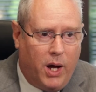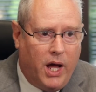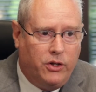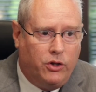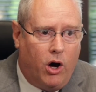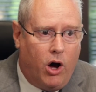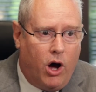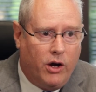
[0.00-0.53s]
by a
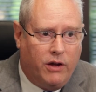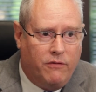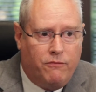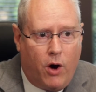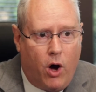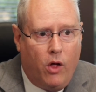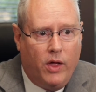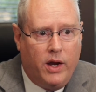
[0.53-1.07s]
dog and
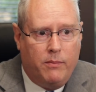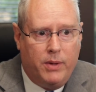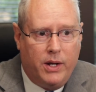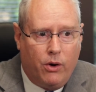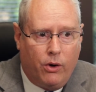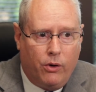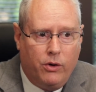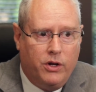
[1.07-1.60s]
fallen and
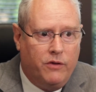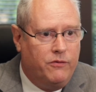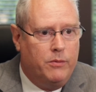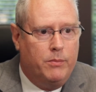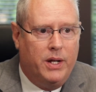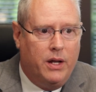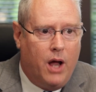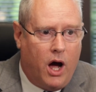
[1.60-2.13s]
been hurt, and if
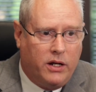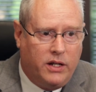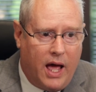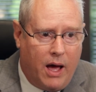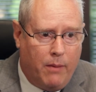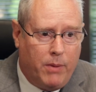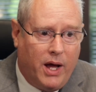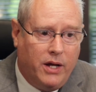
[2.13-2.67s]
you've been knocked
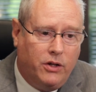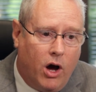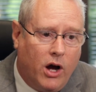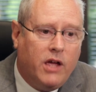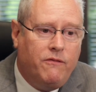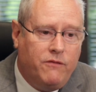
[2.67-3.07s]
down by a dog,